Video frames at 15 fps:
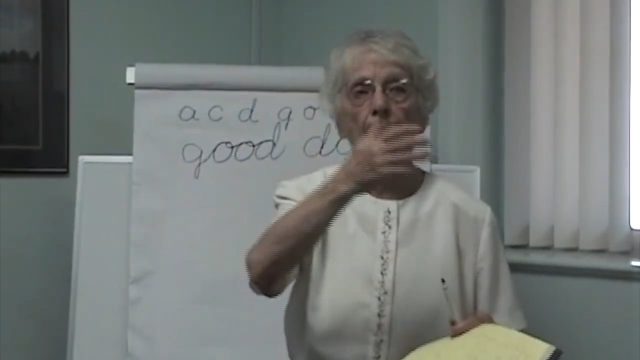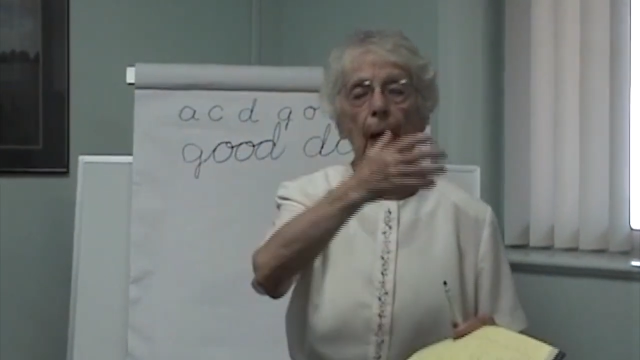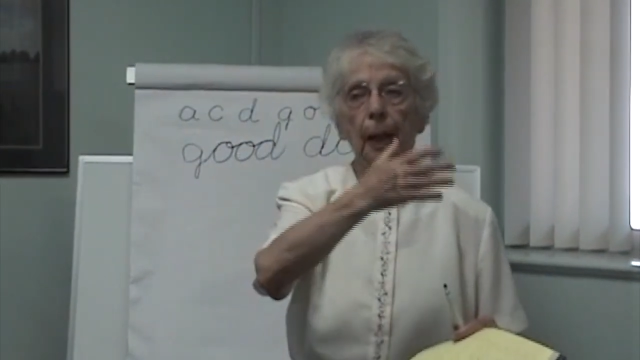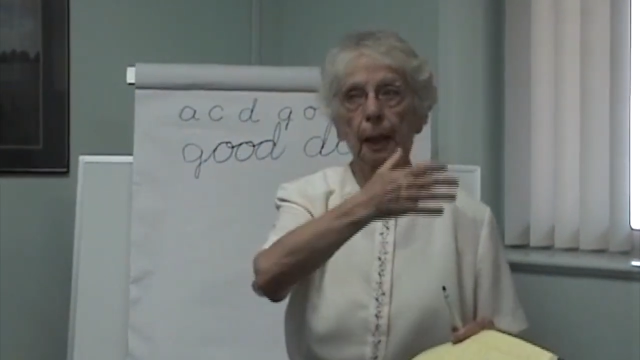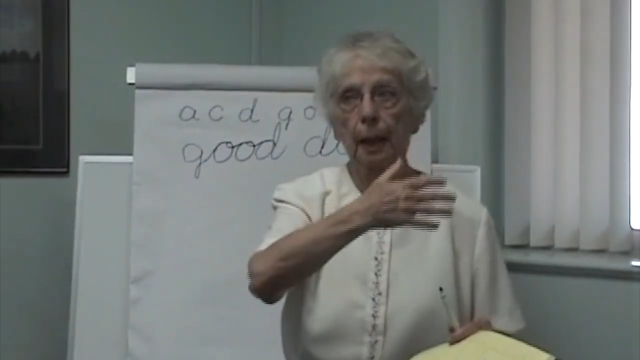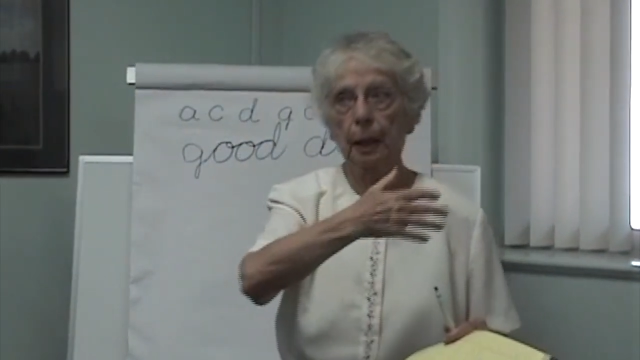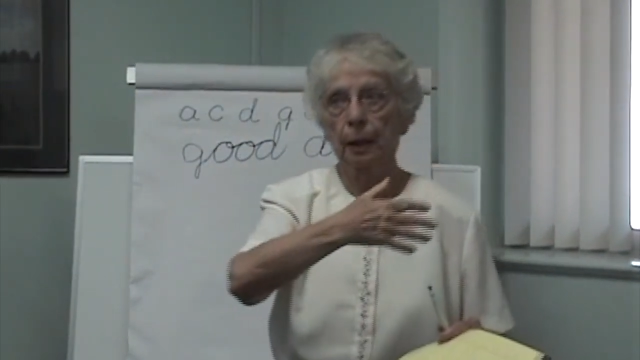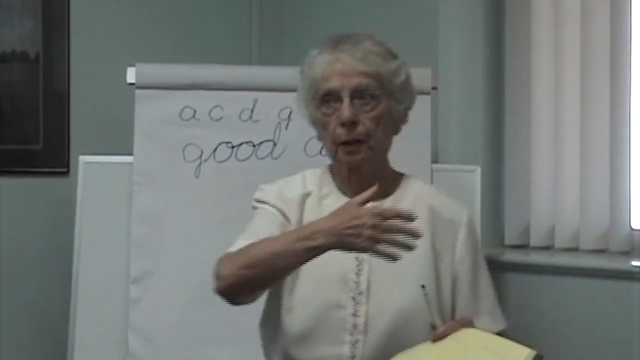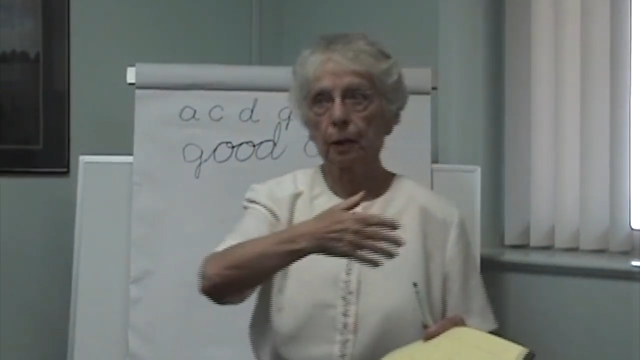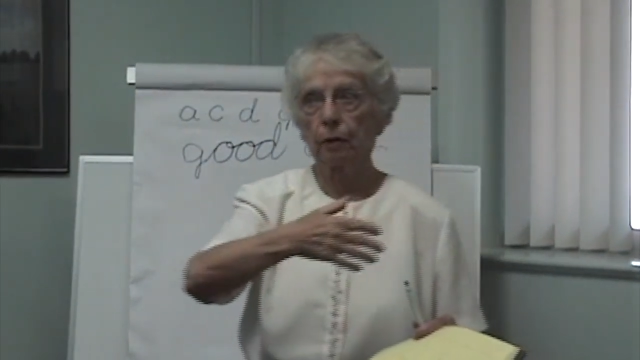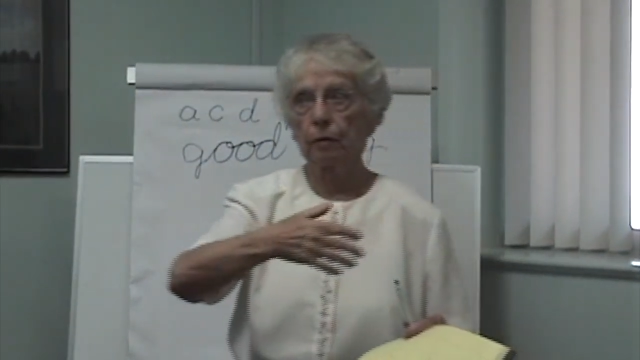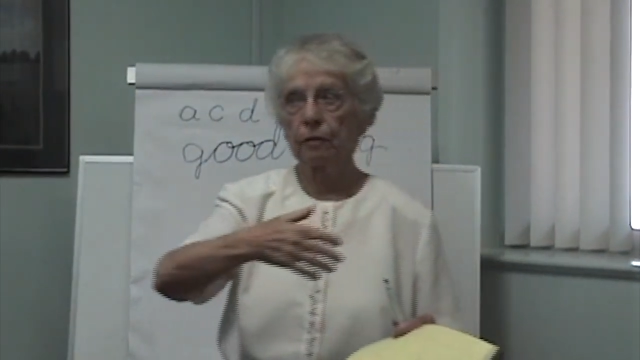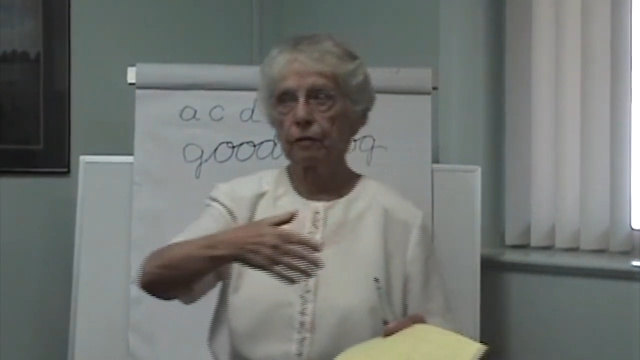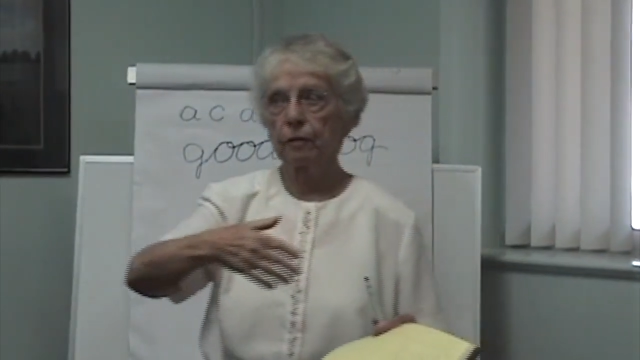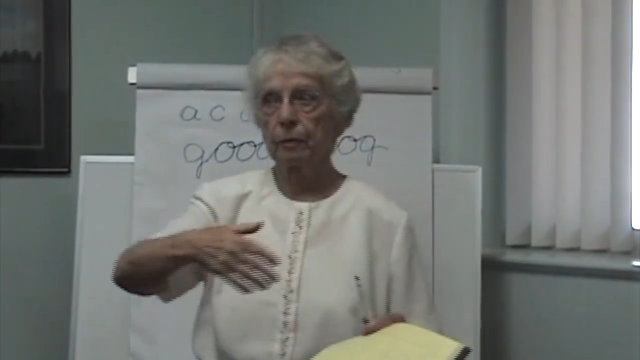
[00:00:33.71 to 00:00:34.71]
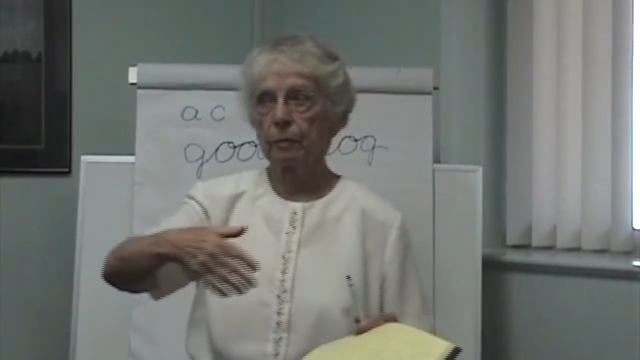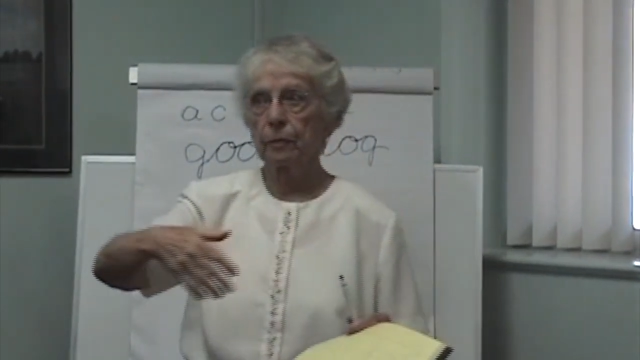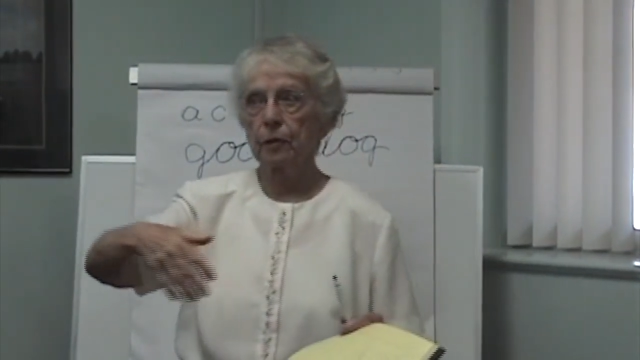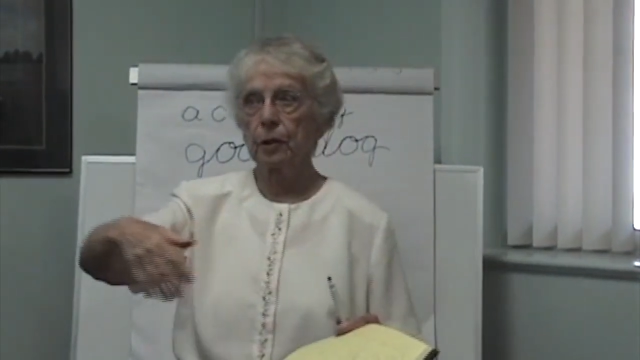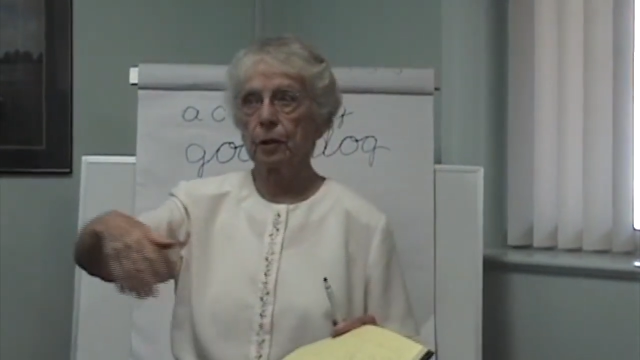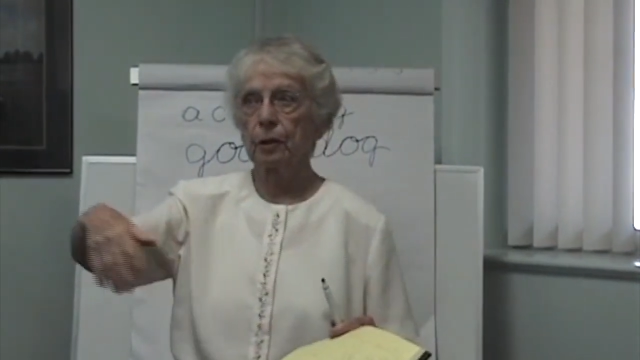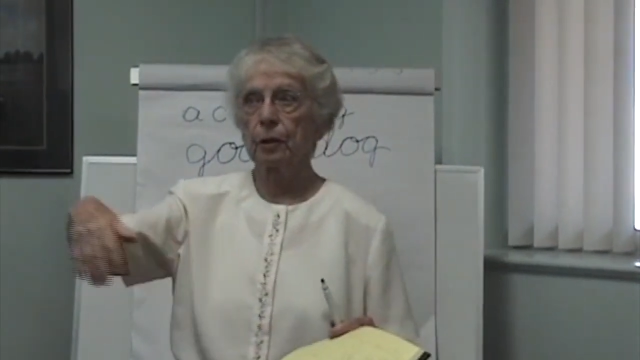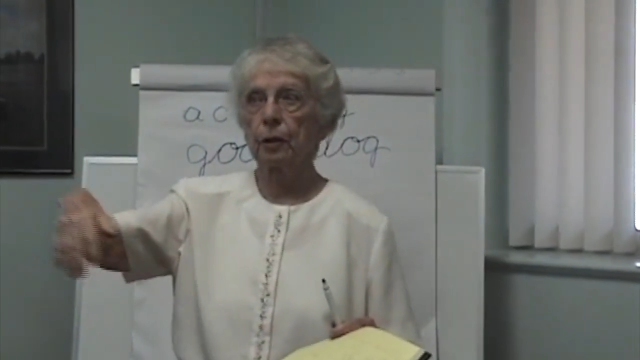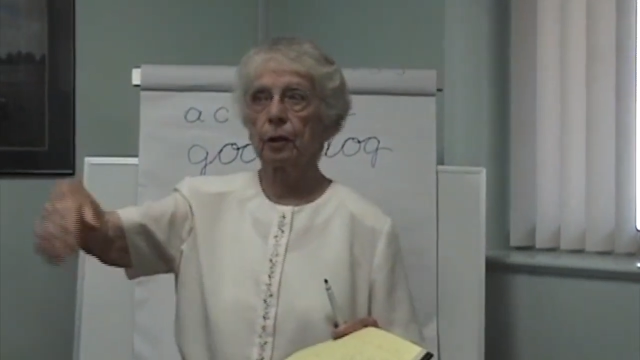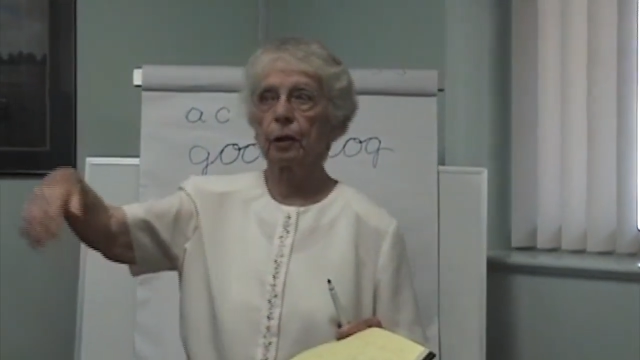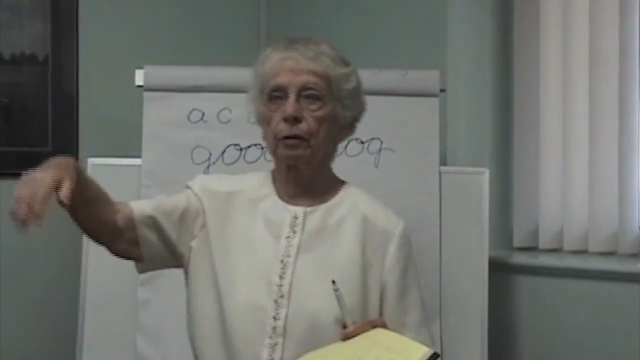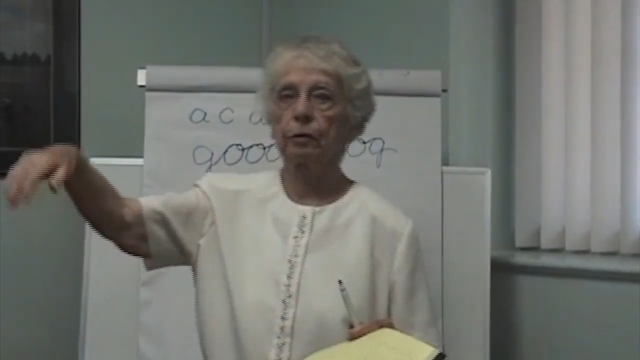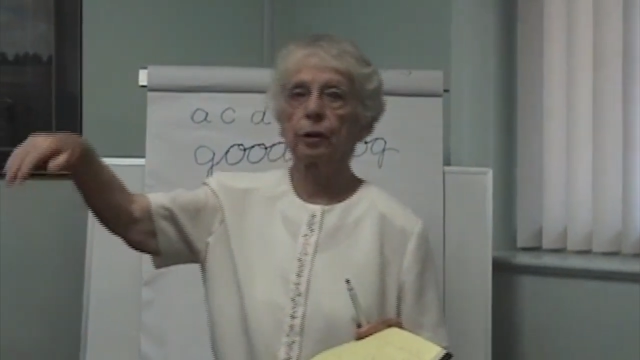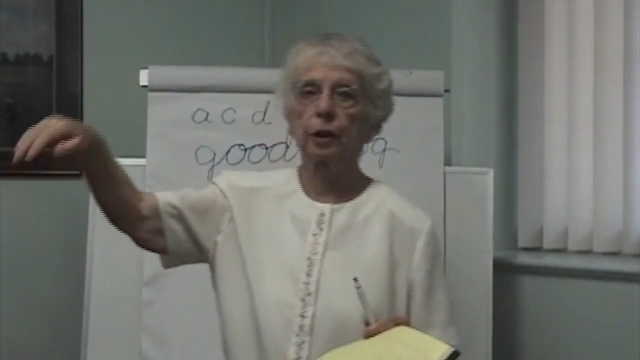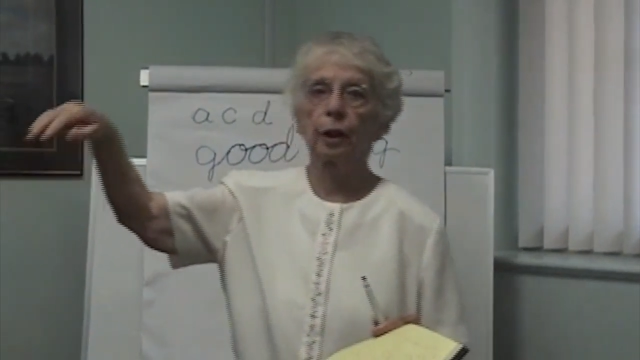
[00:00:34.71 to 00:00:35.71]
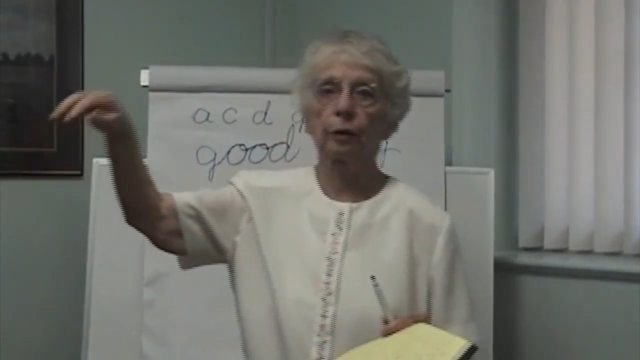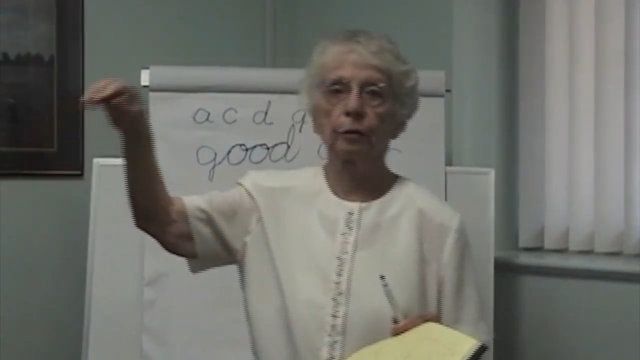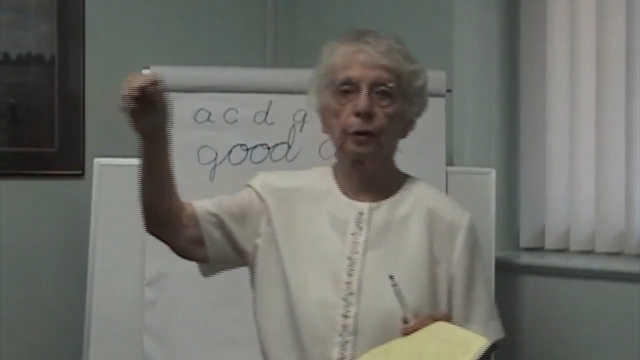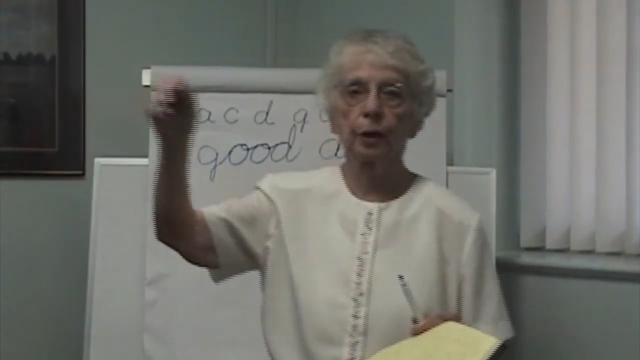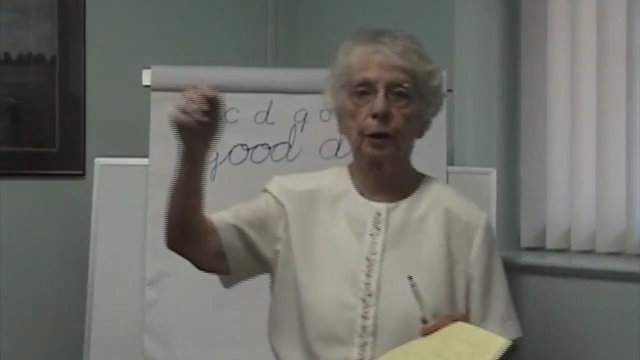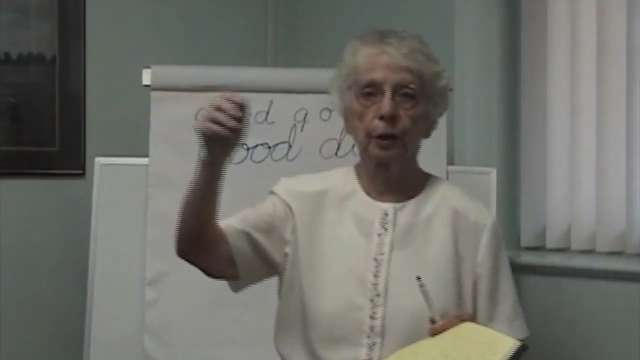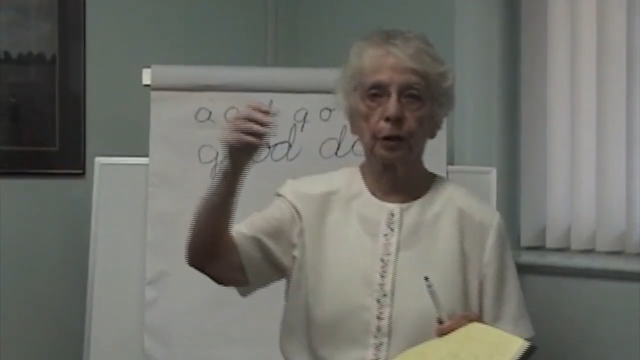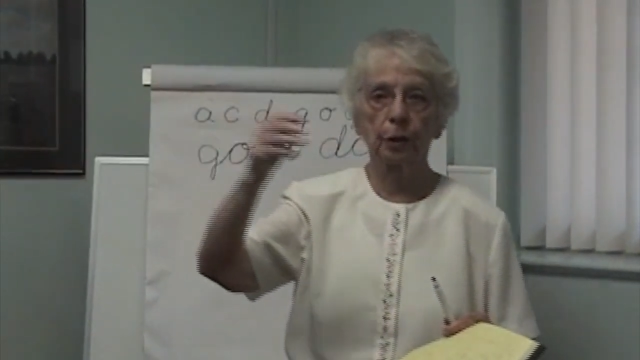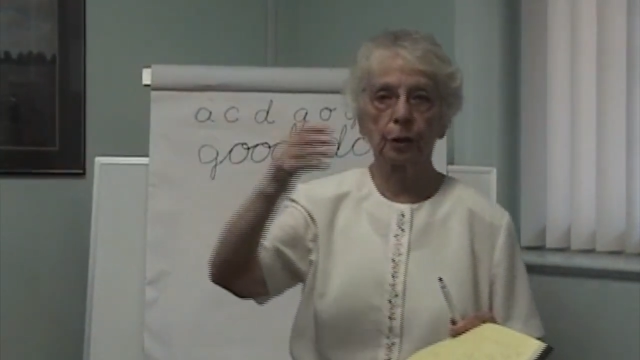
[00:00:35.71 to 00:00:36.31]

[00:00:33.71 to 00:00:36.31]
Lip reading: and I'd go from Kyoto to